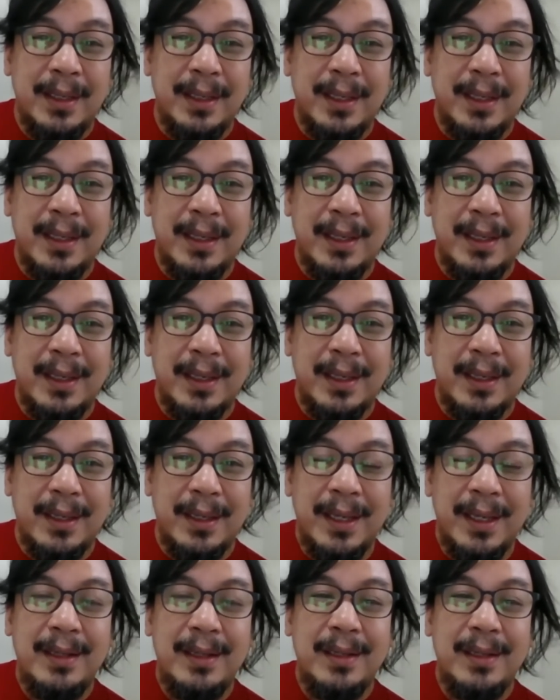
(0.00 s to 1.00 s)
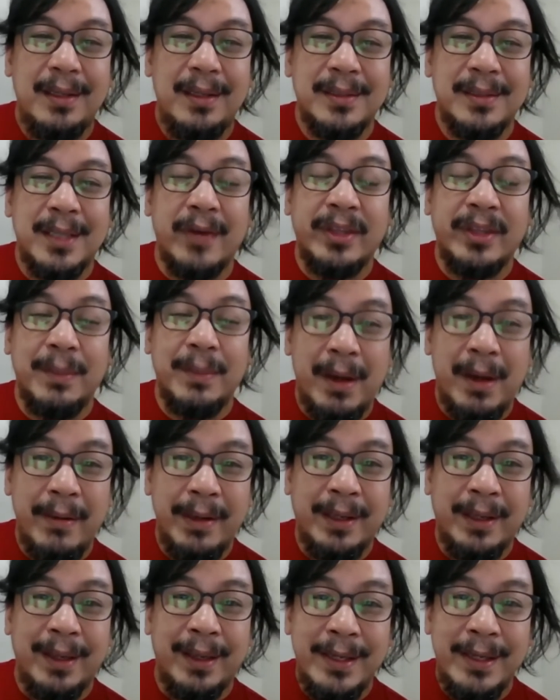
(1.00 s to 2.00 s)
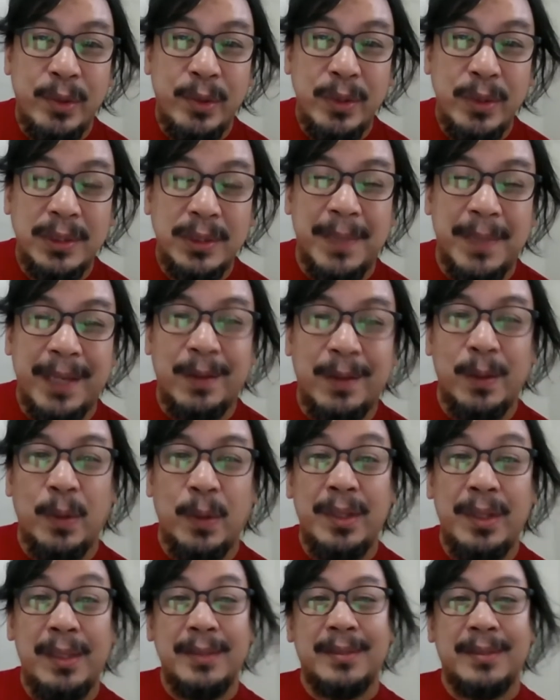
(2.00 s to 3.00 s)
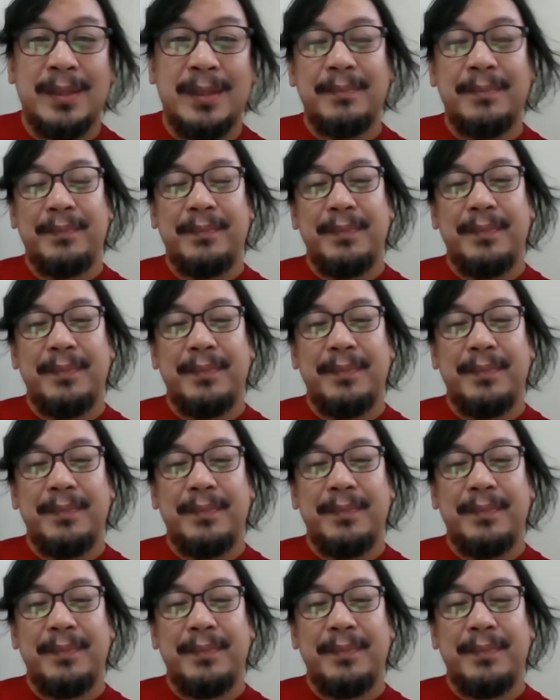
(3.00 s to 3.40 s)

in South America induced by colonialism